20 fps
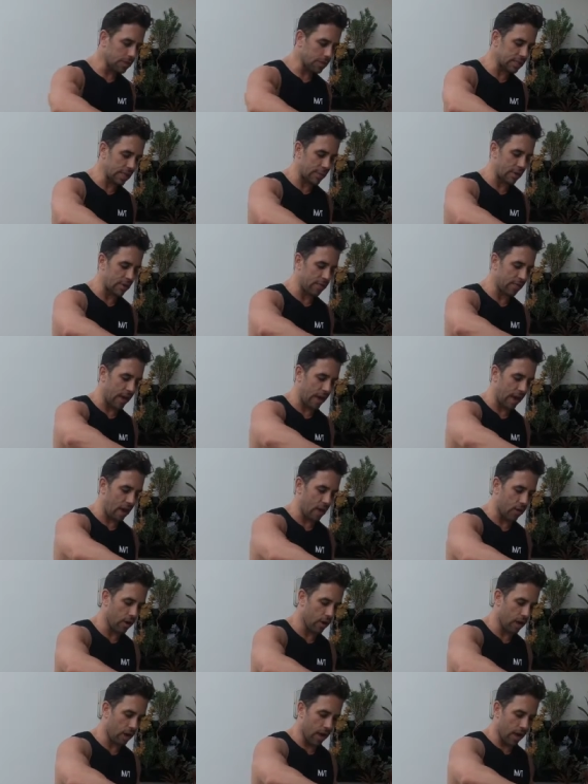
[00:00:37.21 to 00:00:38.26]
some of
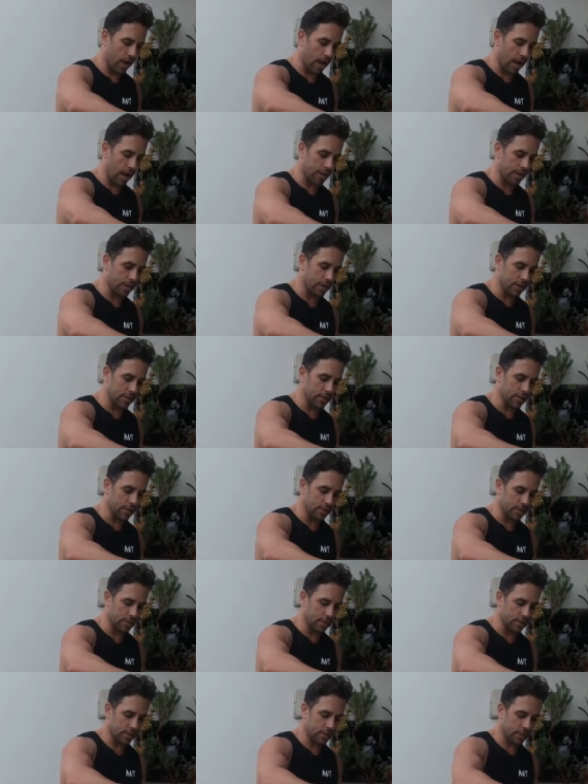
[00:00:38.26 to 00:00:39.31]
our
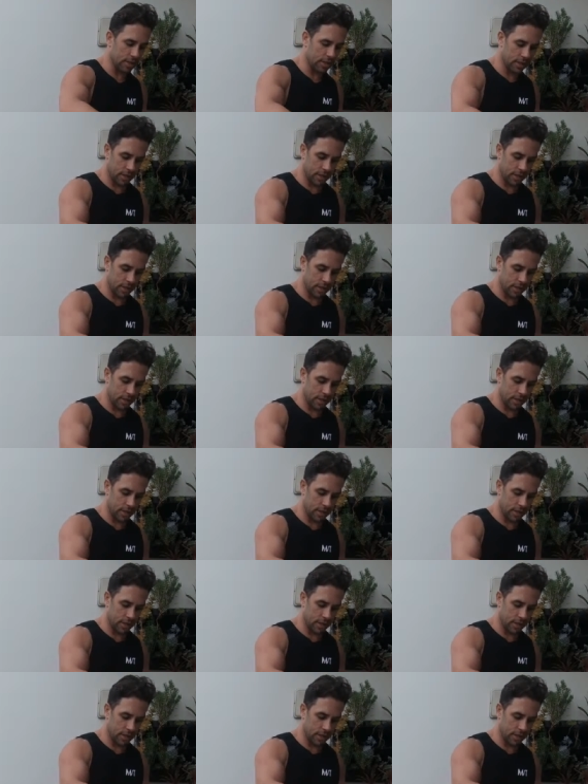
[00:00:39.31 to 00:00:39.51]
onions,